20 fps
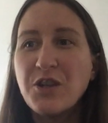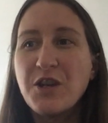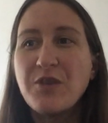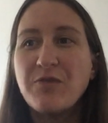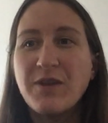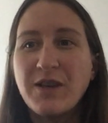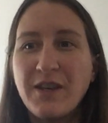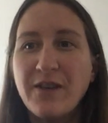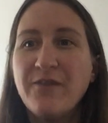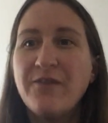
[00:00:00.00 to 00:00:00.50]

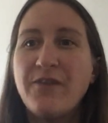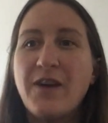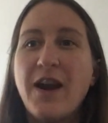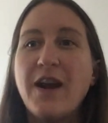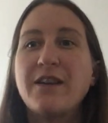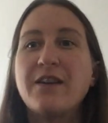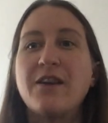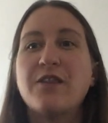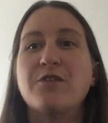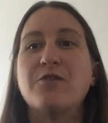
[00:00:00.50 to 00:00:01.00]
we can
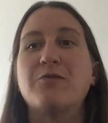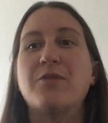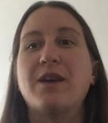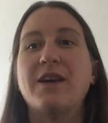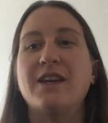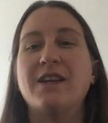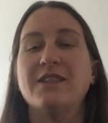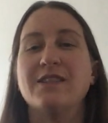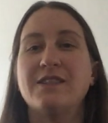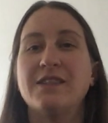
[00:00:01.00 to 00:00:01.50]
find other
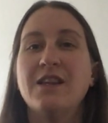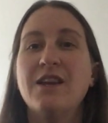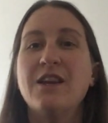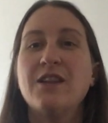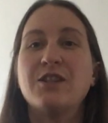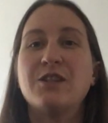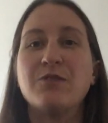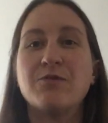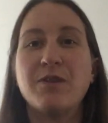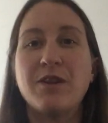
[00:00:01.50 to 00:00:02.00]
ways
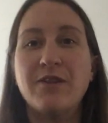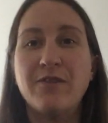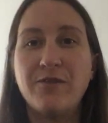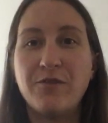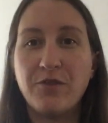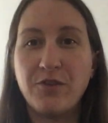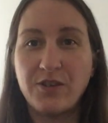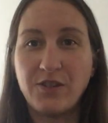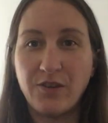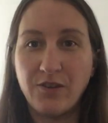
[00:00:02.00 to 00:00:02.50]
to
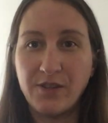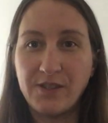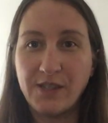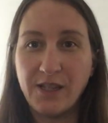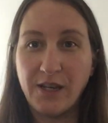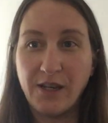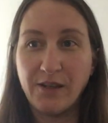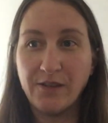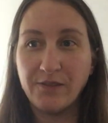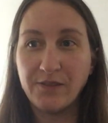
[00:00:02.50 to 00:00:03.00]
reinforce
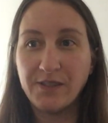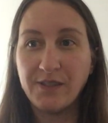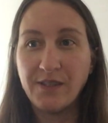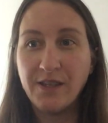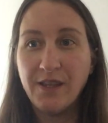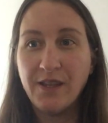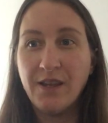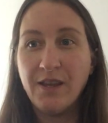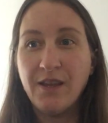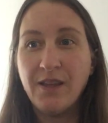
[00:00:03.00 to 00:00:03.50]
ourselves
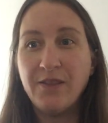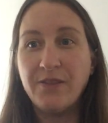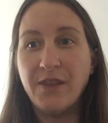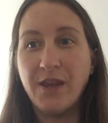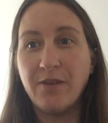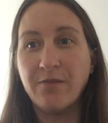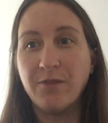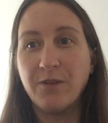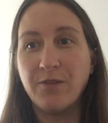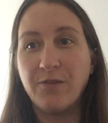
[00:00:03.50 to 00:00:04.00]

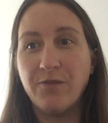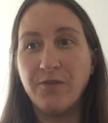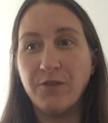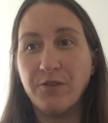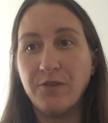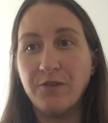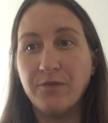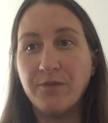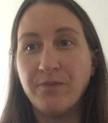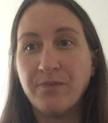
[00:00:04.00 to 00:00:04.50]
than with
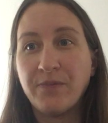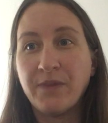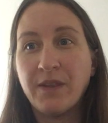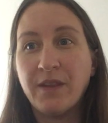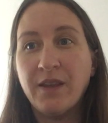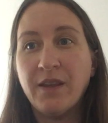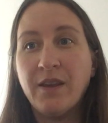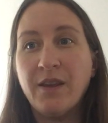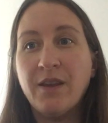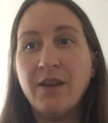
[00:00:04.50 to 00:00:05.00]
food.
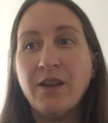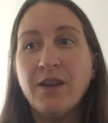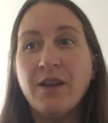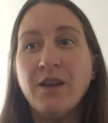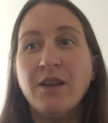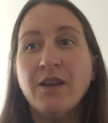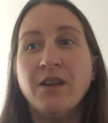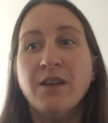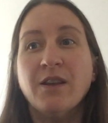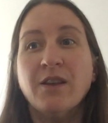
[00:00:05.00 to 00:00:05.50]

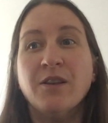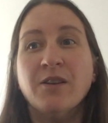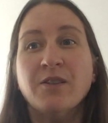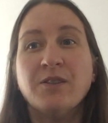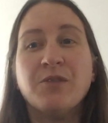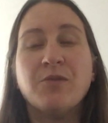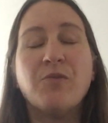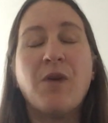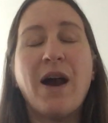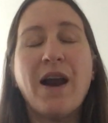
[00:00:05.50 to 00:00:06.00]

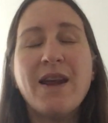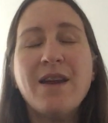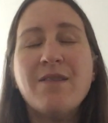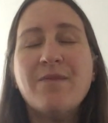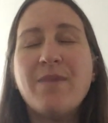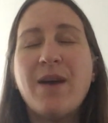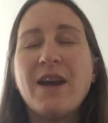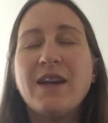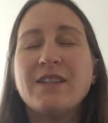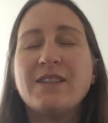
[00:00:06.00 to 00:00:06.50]
So why
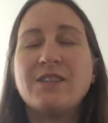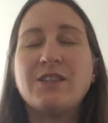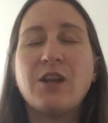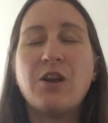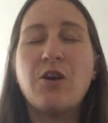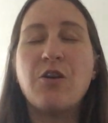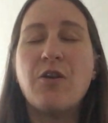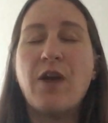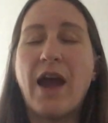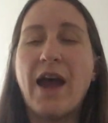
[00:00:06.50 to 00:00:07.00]
am I
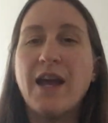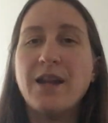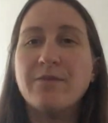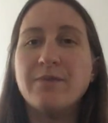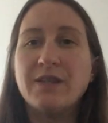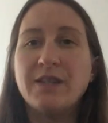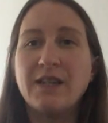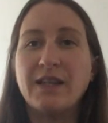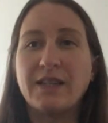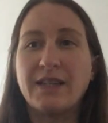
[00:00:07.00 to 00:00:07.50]
so
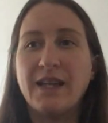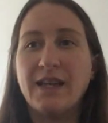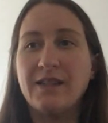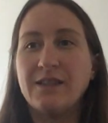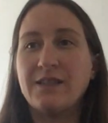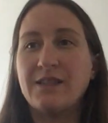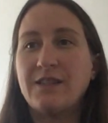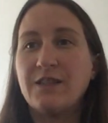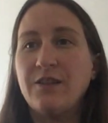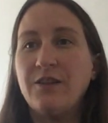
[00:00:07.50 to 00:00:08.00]
adamant
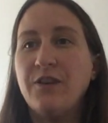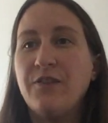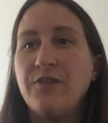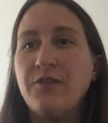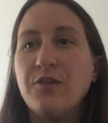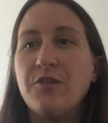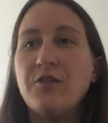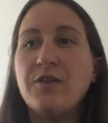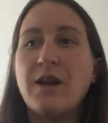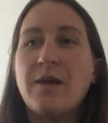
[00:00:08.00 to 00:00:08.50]
against
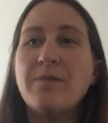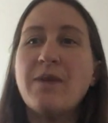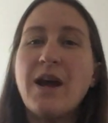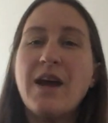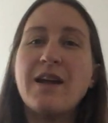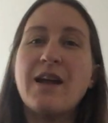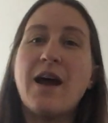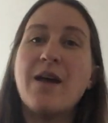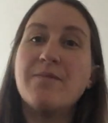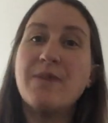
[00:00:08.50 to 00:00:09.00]
food? I'm
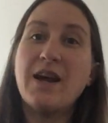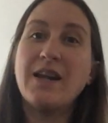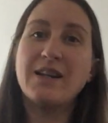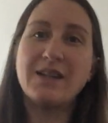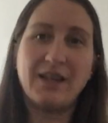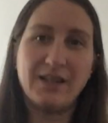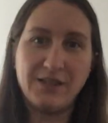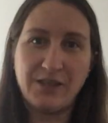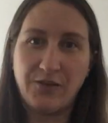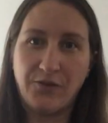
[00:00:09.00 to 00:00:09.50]
not
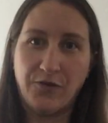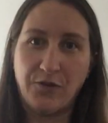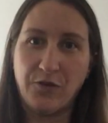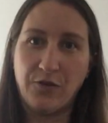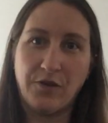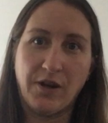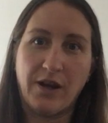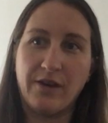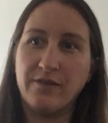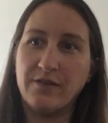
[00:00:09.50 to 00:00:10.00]
against
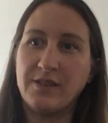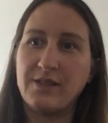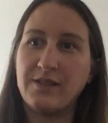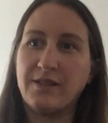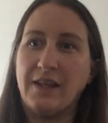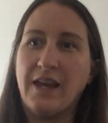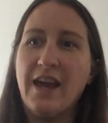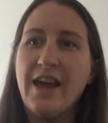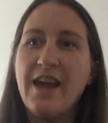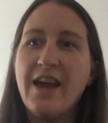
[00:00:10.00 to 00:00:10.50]
food,
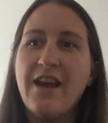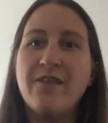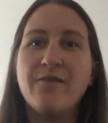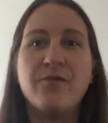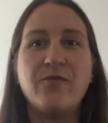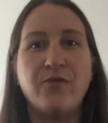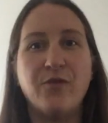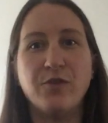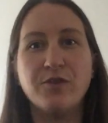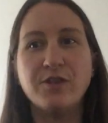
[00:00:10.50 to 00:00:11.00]
obviously.
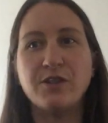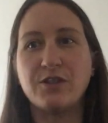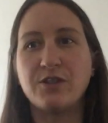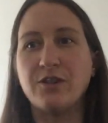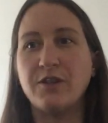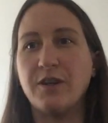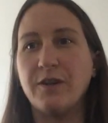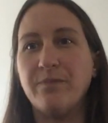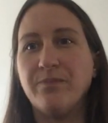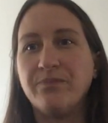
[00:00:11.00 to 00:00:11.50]
Food is
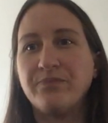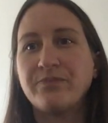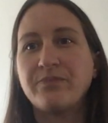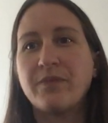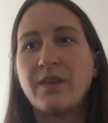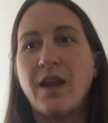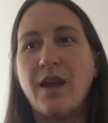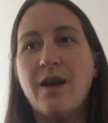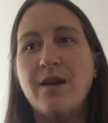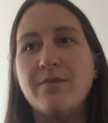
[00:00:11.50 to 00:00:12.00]
good.
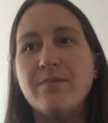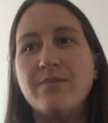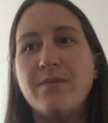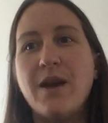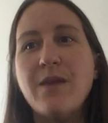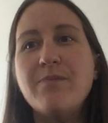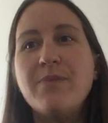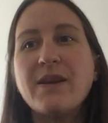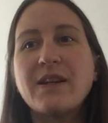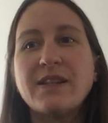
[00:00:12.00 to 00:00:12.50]
My
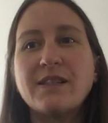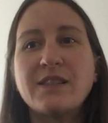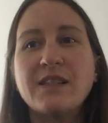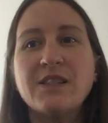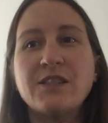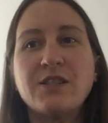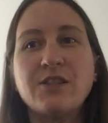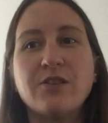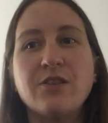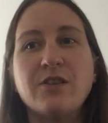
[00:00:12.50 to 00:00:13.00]
biggest
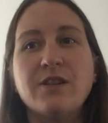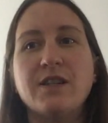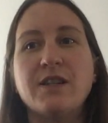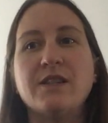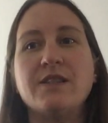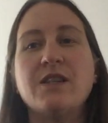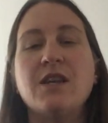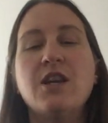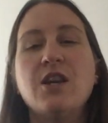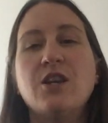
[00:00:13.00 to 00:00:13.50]
concern
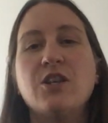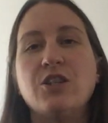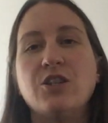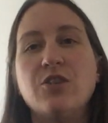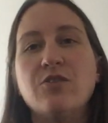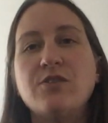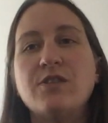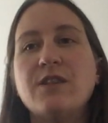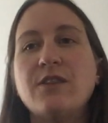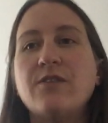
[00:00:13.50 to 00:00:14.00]
is
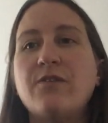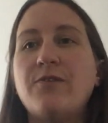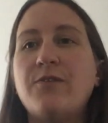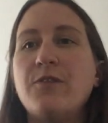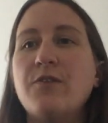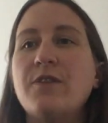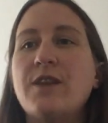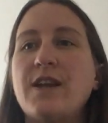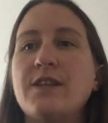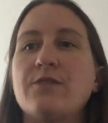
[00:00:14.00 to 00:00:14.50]
using
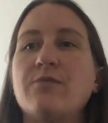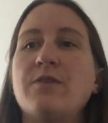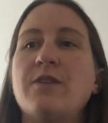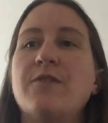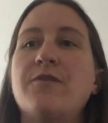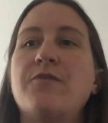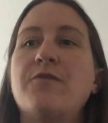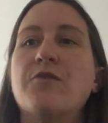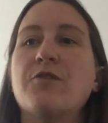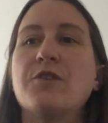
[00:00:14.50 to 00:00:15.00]
food as
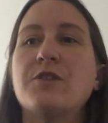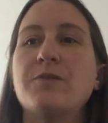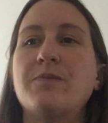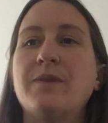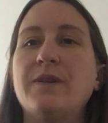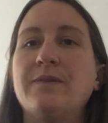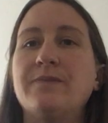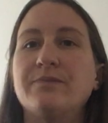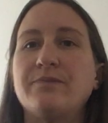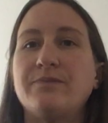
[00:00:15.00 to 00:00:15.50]

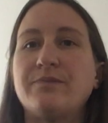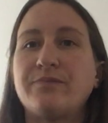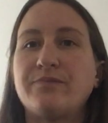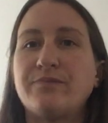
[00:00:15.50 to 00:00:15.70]
reinforcement